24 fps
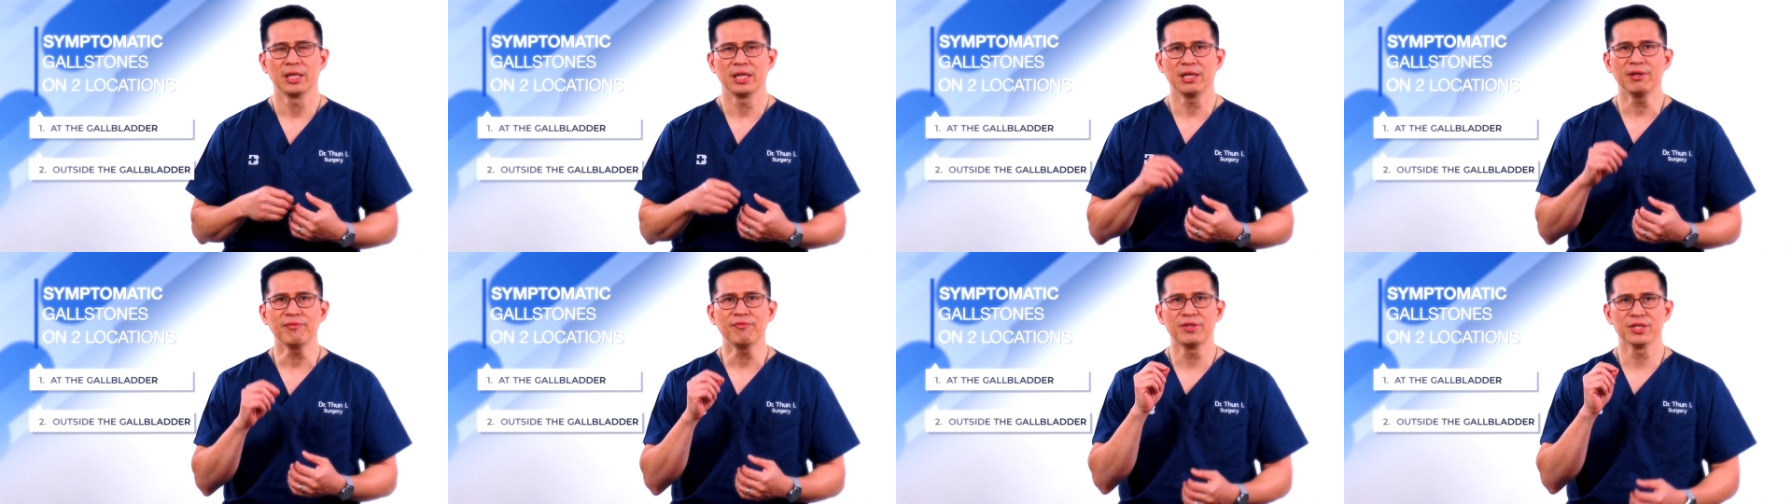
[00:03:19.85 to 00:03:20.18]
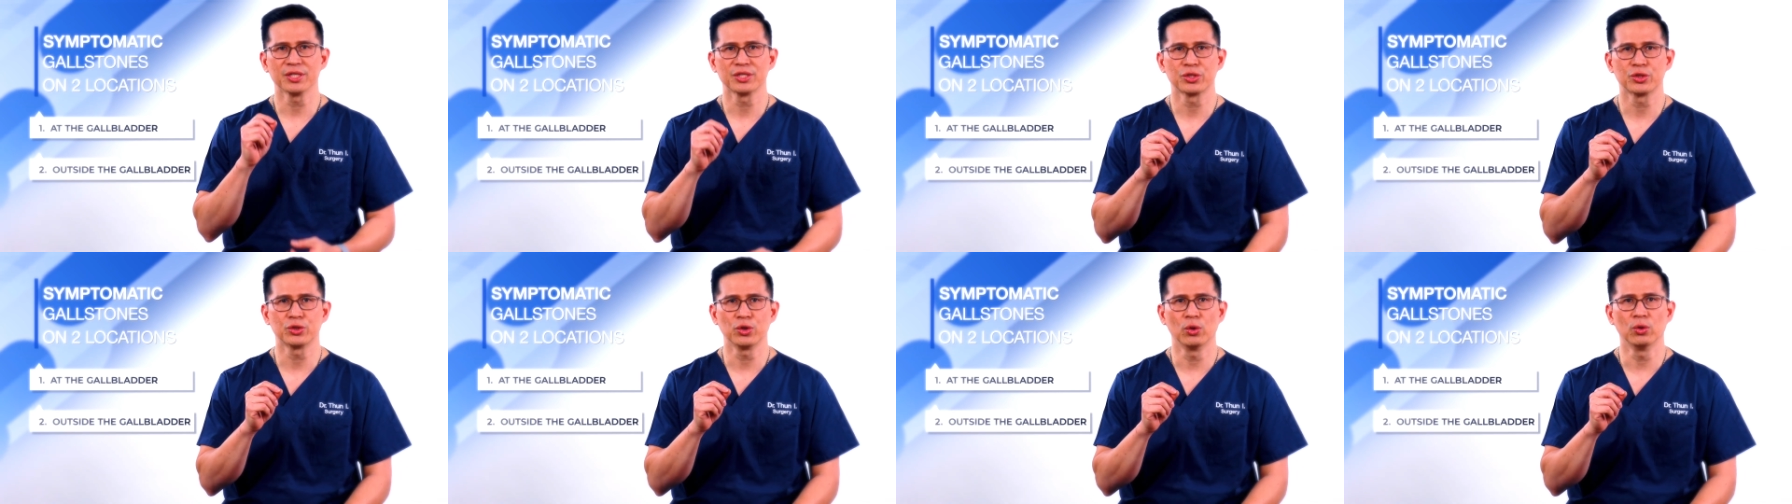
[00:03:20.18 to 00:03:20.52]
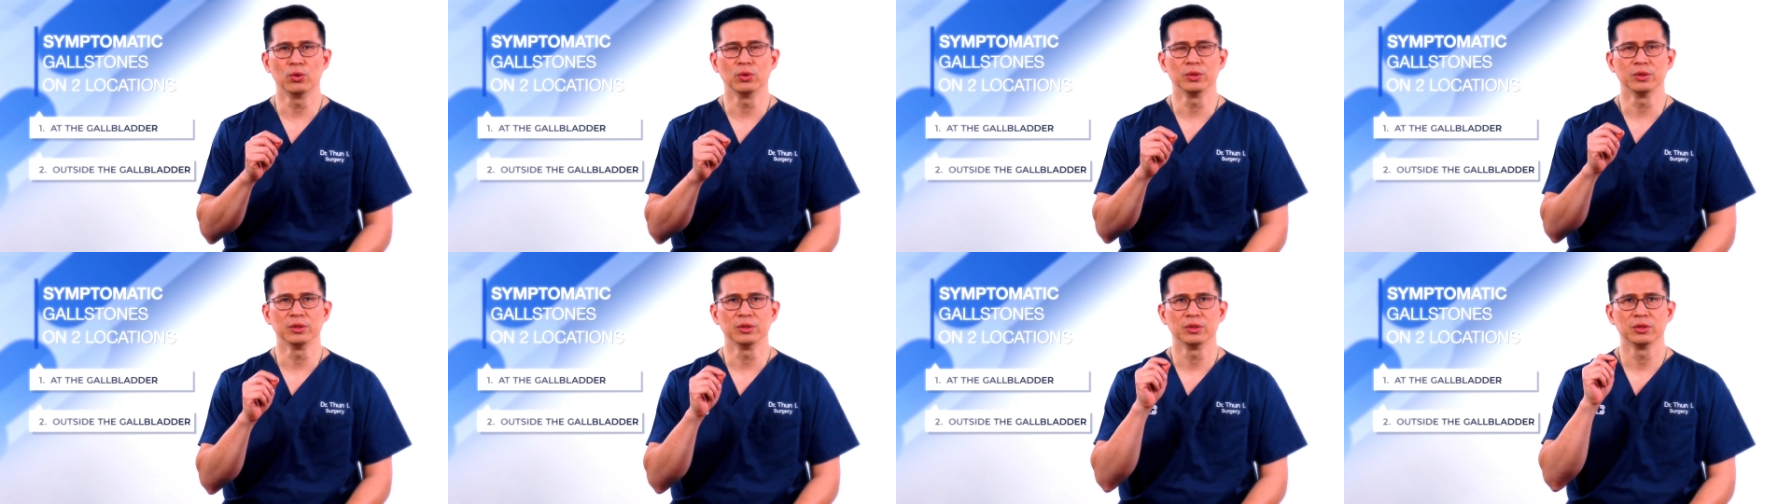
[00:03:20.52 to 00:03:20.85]
If the
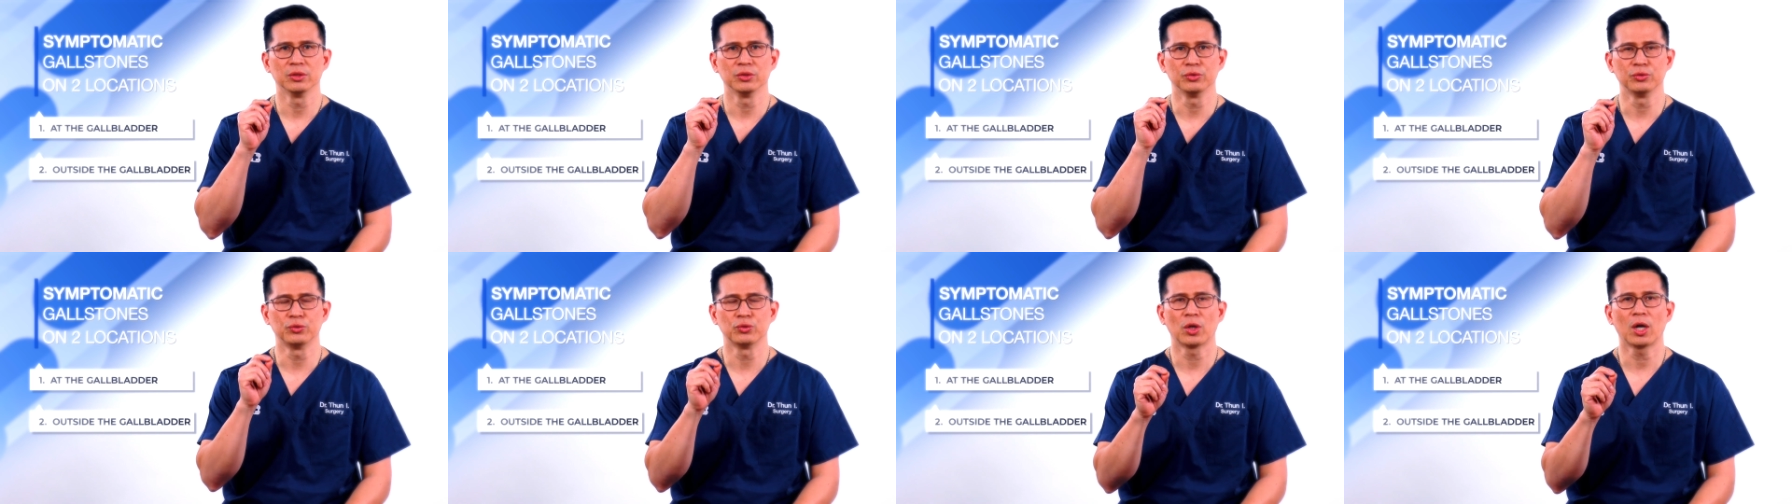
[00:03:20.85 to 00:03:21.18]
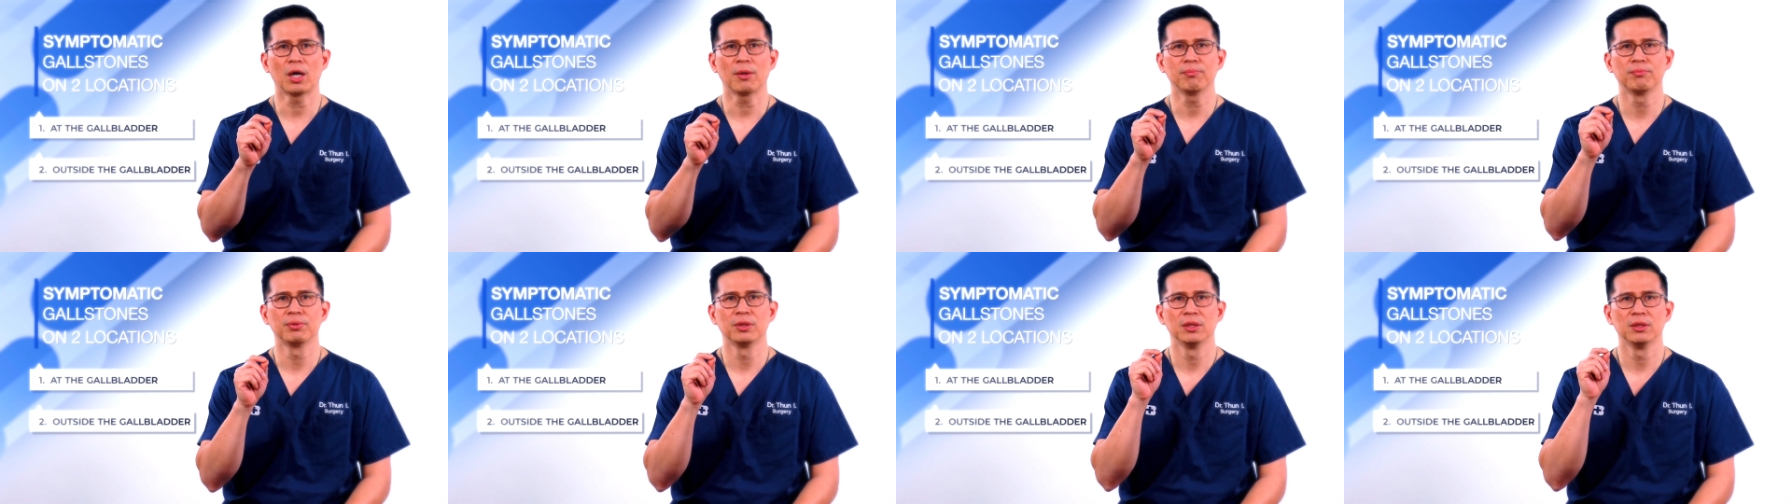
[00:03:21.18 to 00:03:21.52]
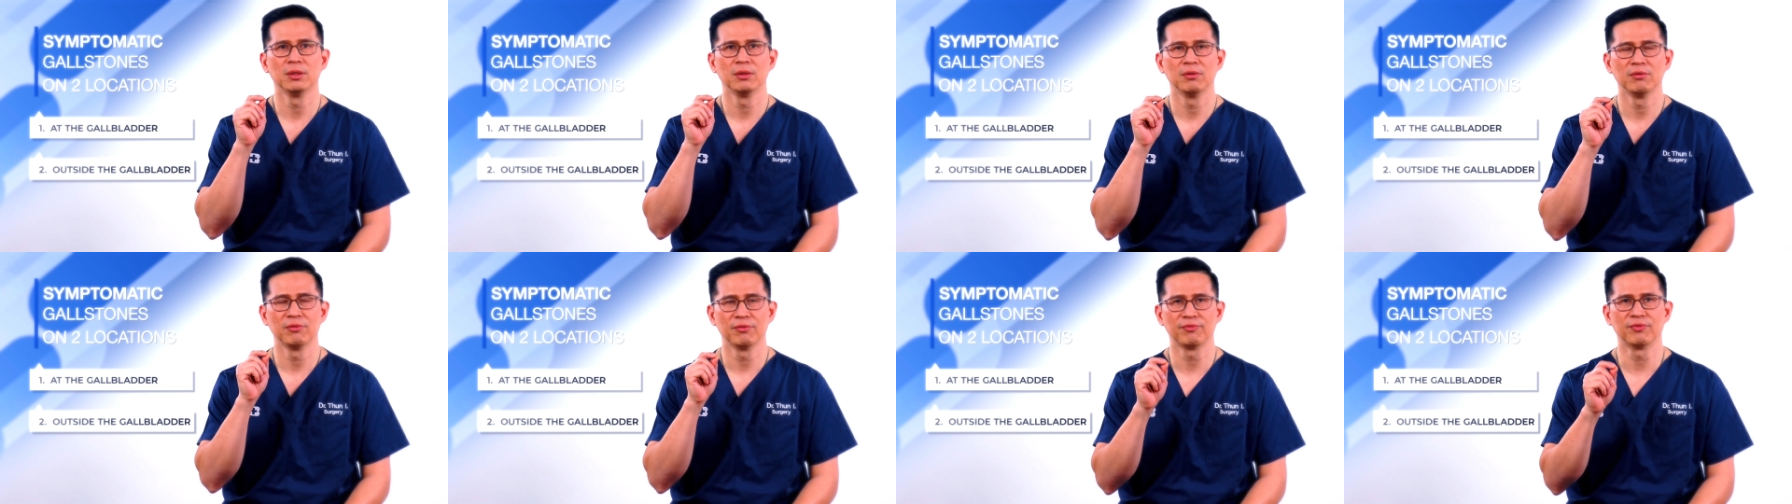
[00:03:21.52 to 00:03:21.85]
stone drop
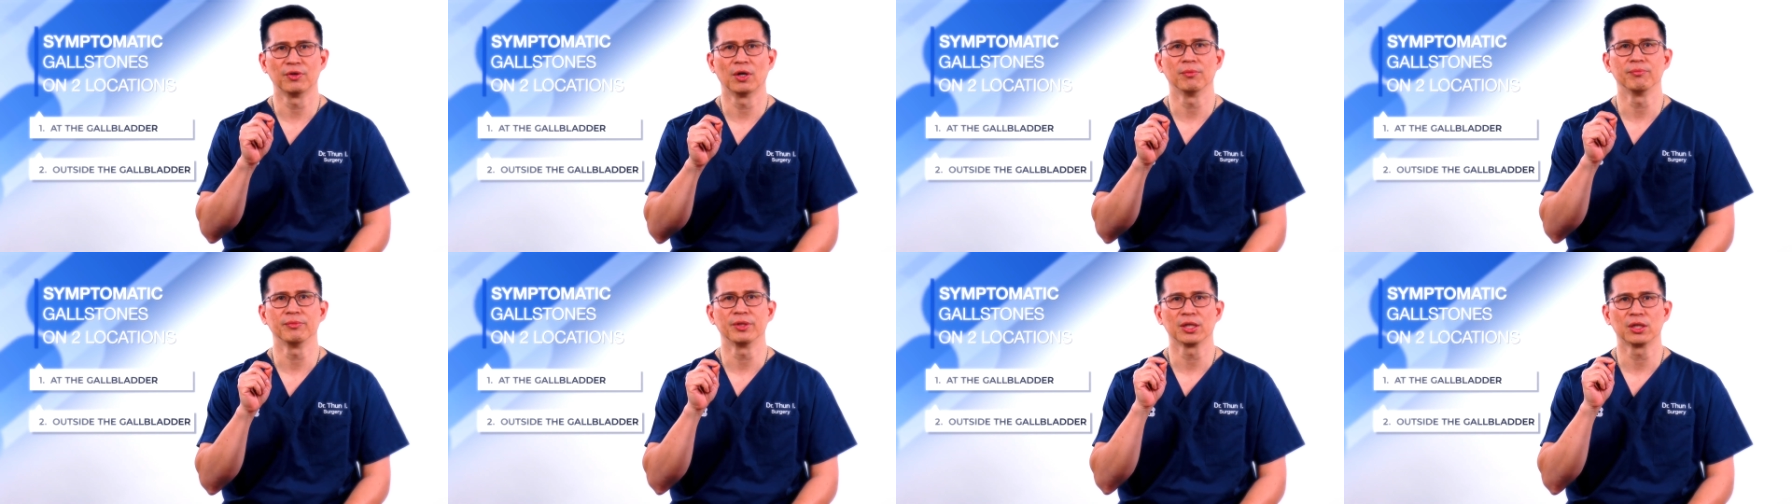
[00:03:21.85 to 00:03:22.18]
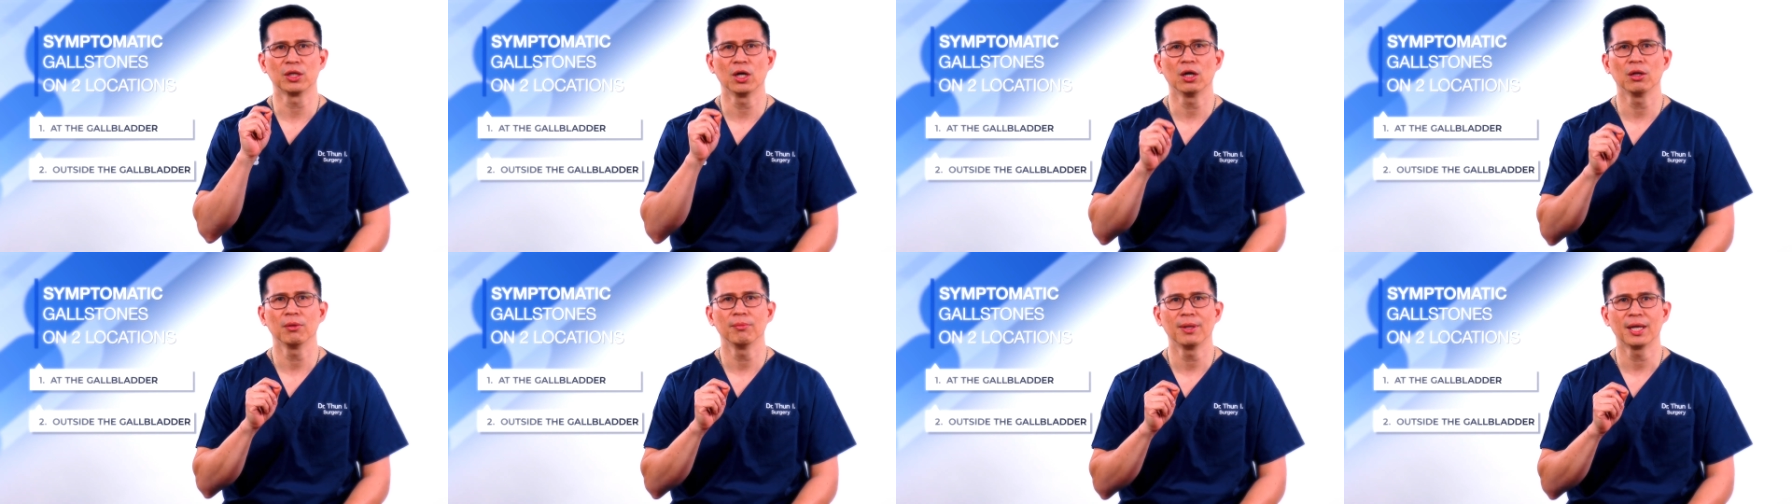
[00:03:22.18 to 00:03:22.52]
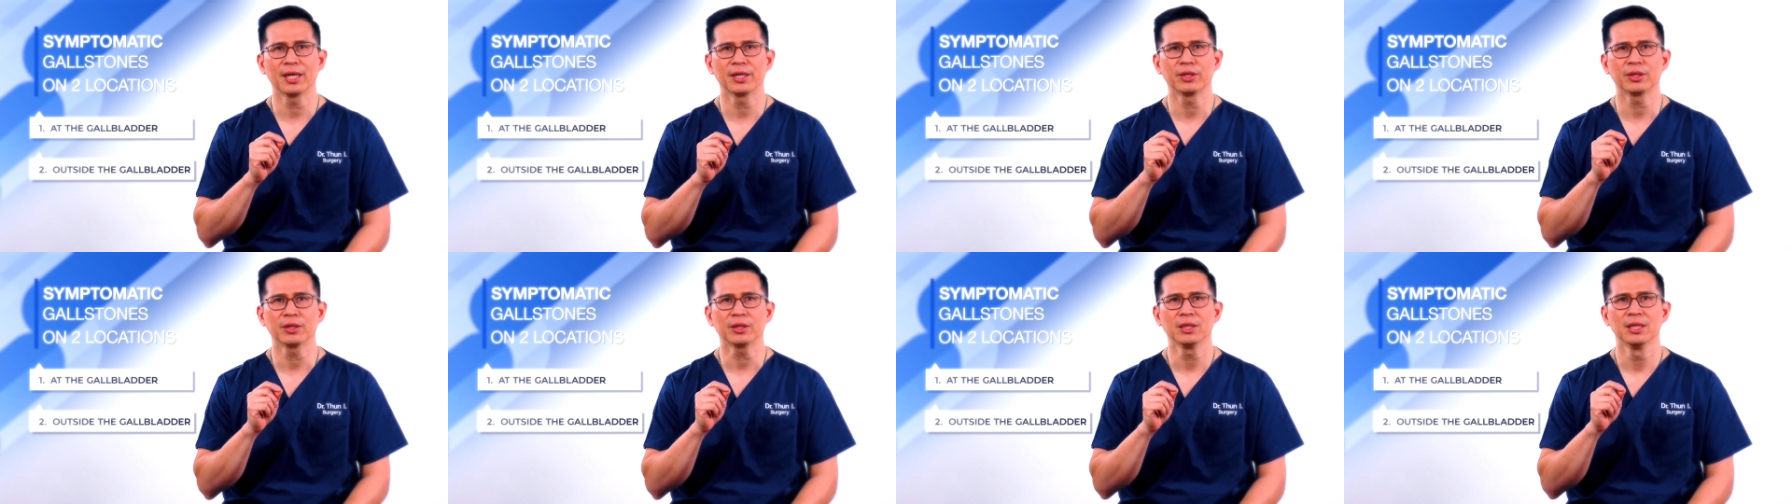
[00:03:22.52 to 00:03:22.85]
from the
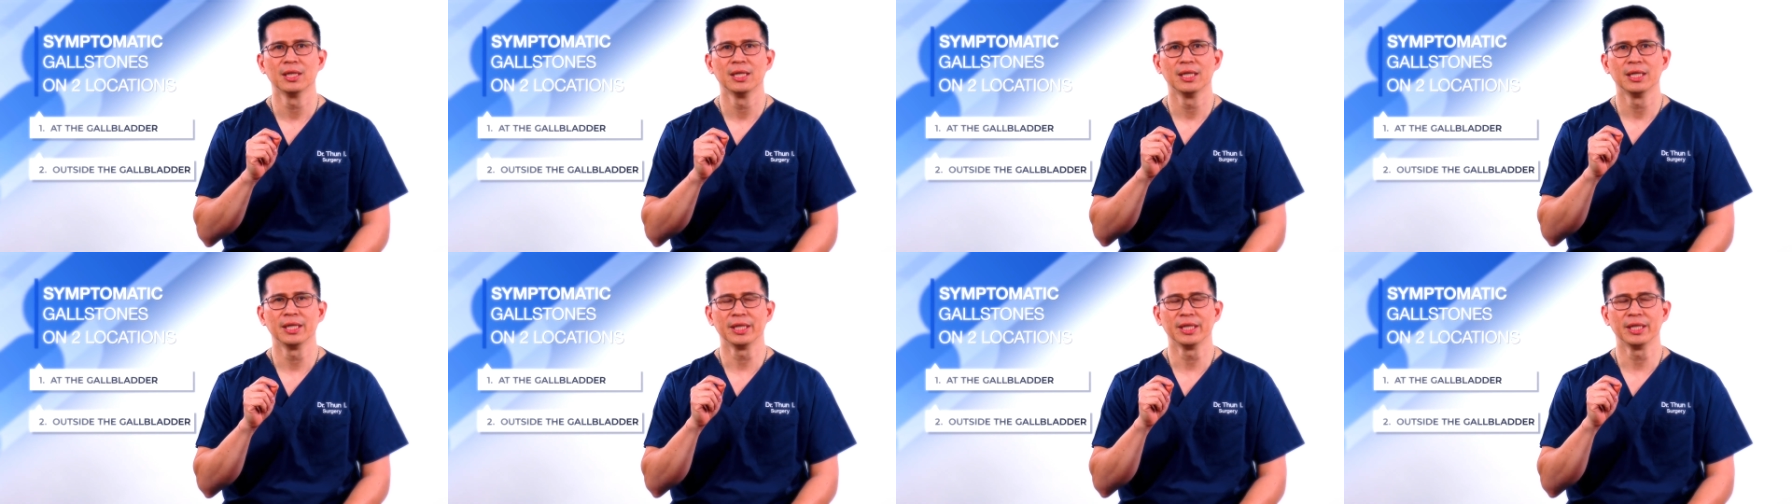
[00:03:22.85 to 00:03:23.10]
gallbladder